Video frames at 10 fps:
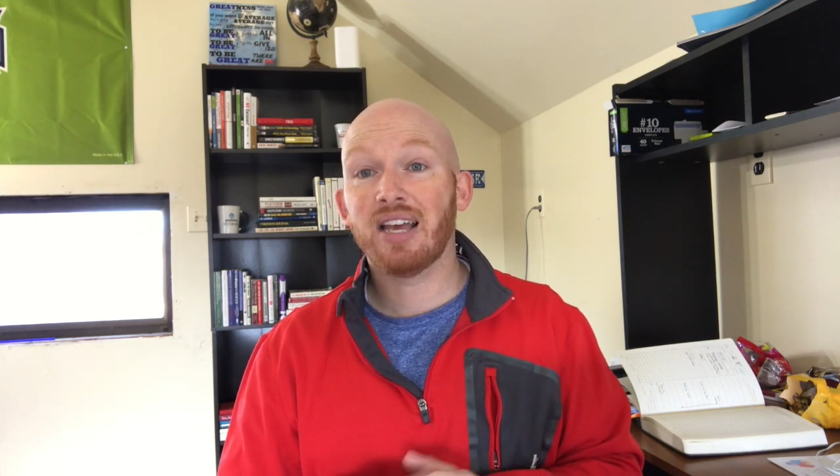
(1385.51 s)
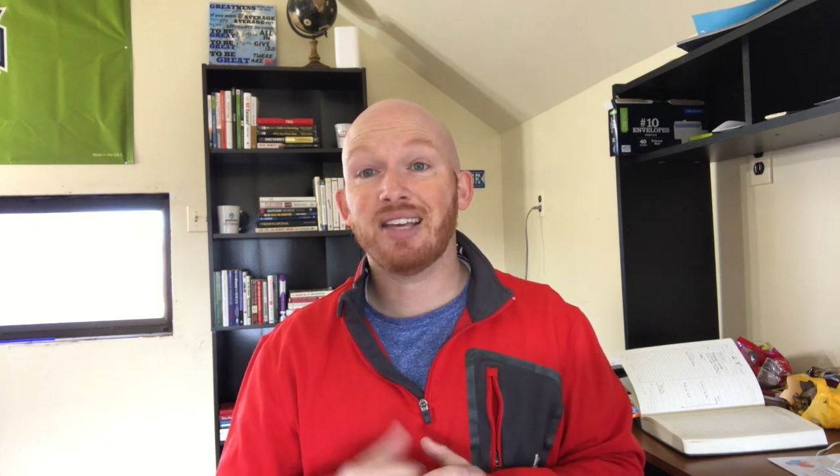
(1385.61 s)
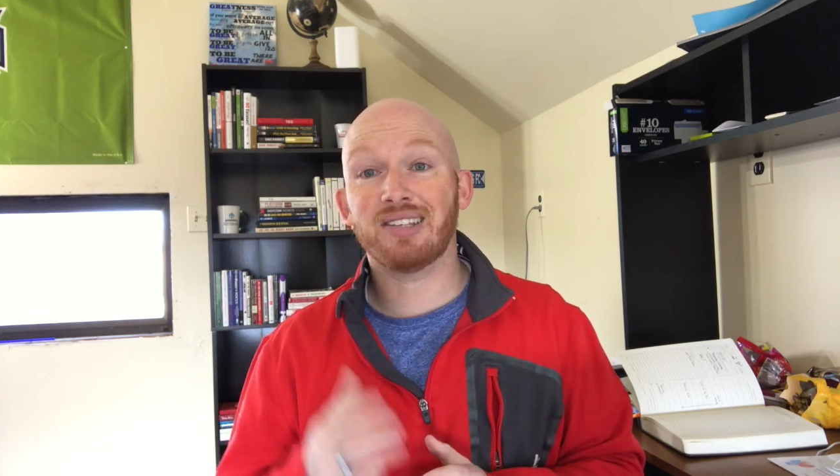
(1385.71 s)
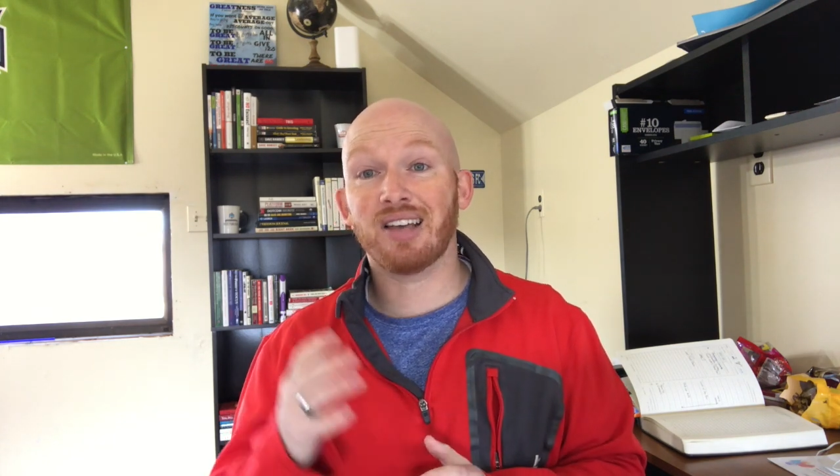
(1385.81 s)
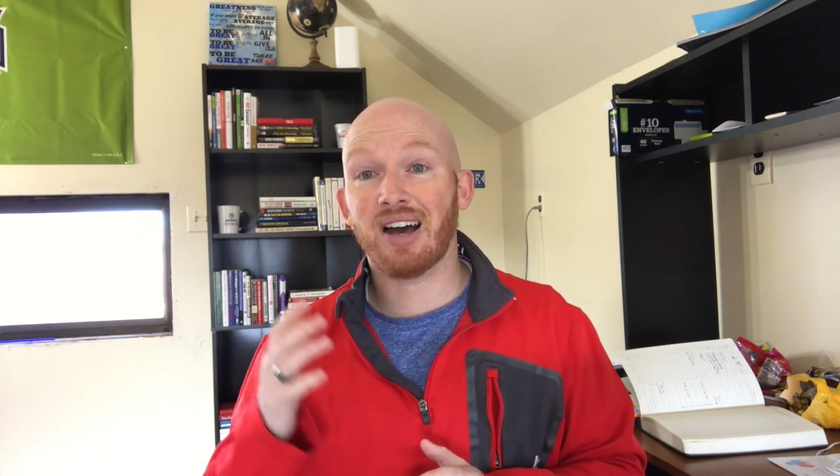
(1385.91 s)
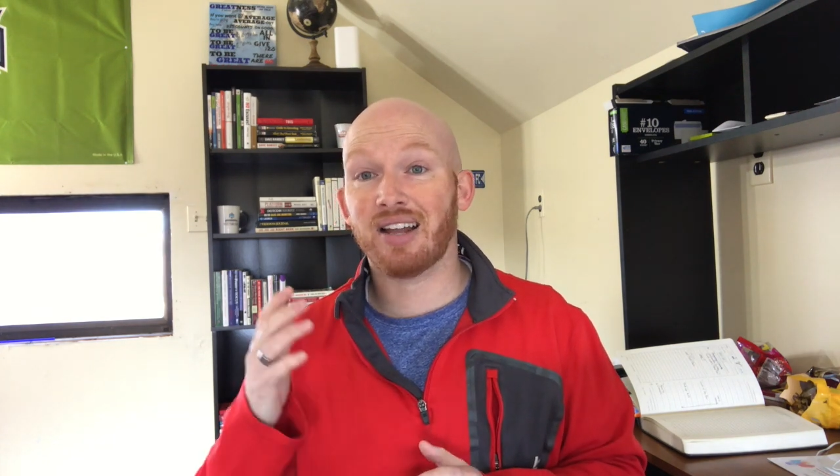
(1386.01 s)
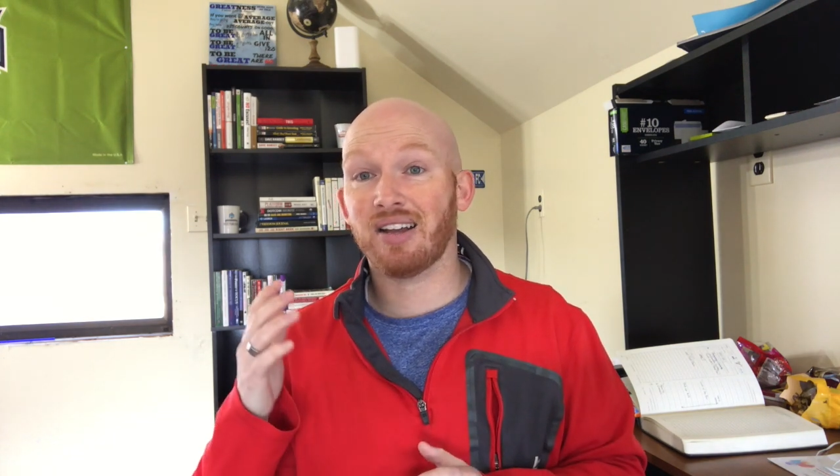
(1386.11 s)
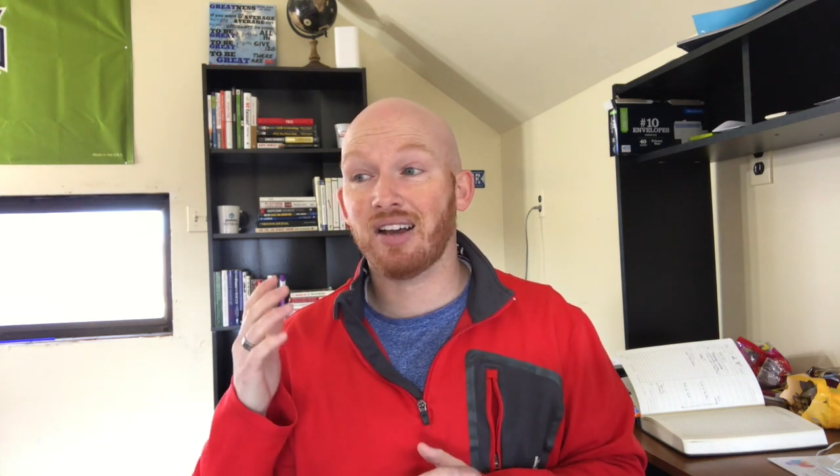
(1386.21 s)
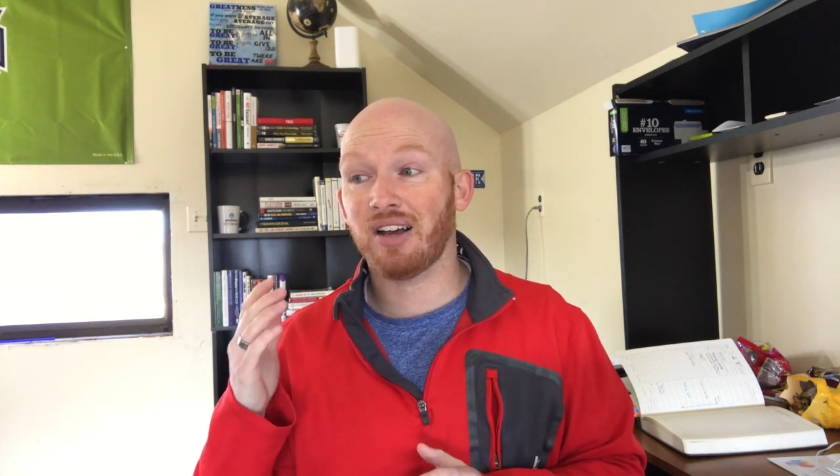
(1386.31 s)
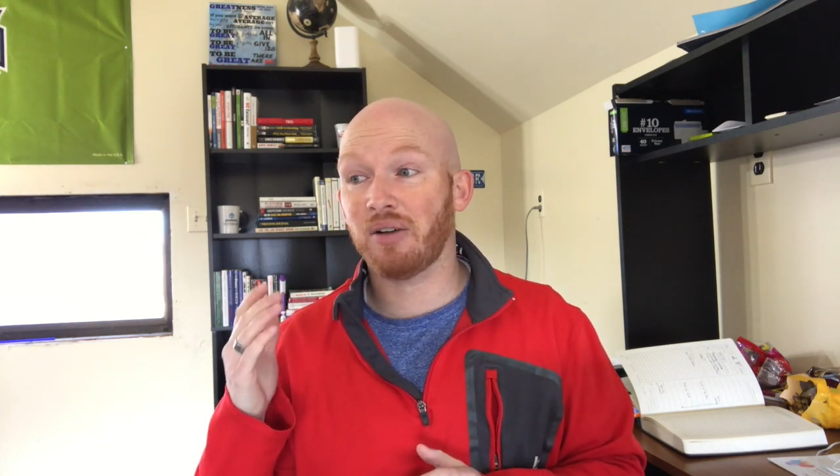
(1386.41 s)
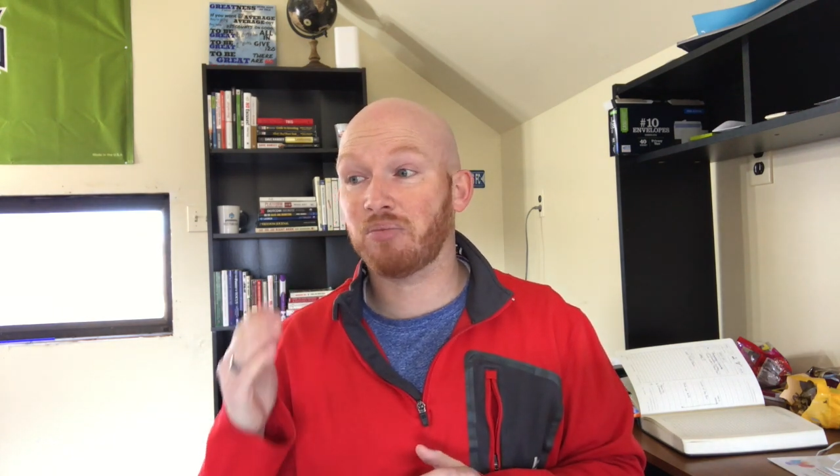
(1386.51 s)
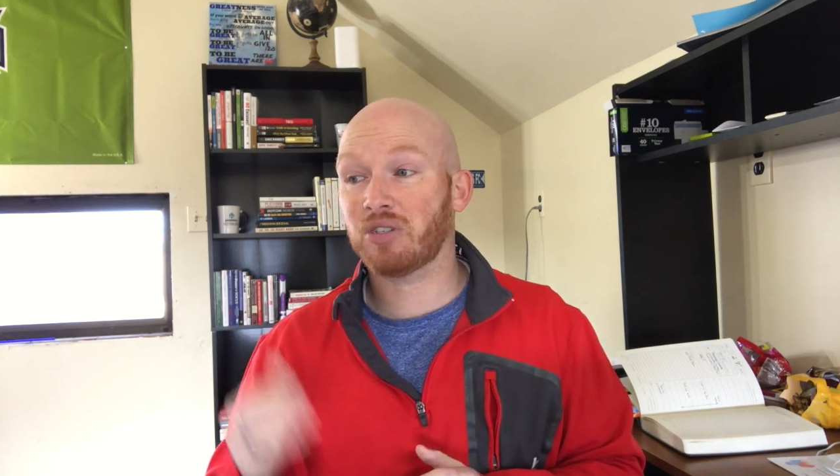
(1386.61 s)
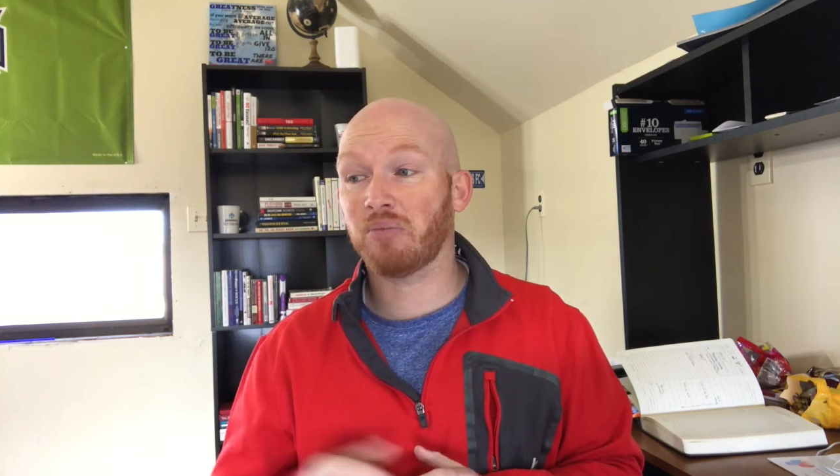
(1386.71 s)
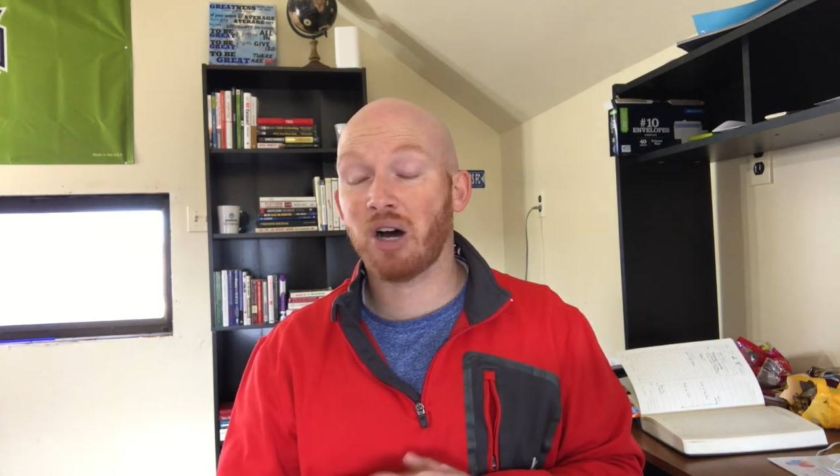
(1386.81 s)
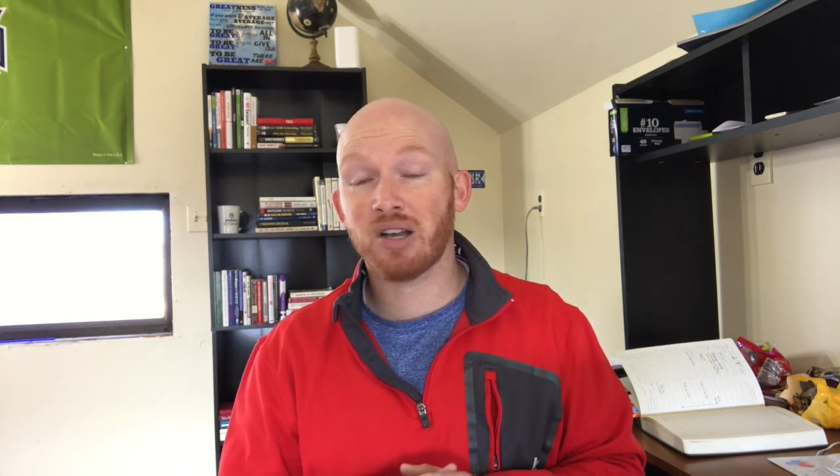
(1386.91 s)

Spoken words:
He's got some